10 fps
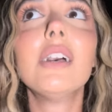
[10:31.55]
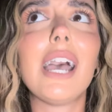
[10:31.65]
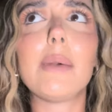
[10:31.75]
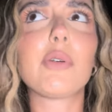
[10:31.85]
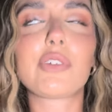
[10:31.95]

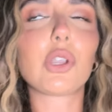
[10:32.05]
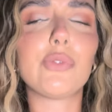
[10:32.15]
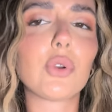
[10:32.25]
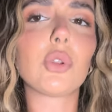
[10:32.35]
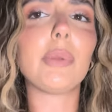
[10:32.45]
I'm not very good for
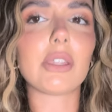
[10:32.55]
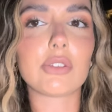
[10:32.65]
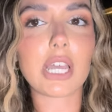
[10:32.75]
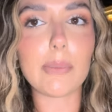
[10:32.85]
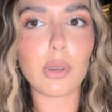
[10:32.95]
going to bed on
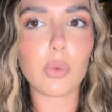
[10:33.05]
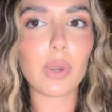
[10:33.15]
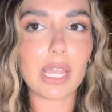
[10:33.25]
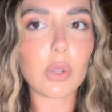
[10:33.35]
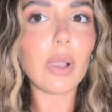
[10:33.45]
time. But when
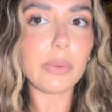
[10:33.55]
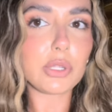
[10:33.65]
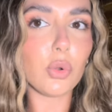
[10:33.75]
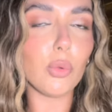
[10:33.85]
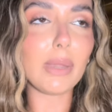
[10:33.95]
I go out at
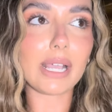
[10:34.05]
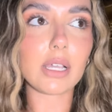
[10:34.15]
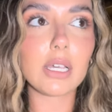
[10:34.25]
home, like,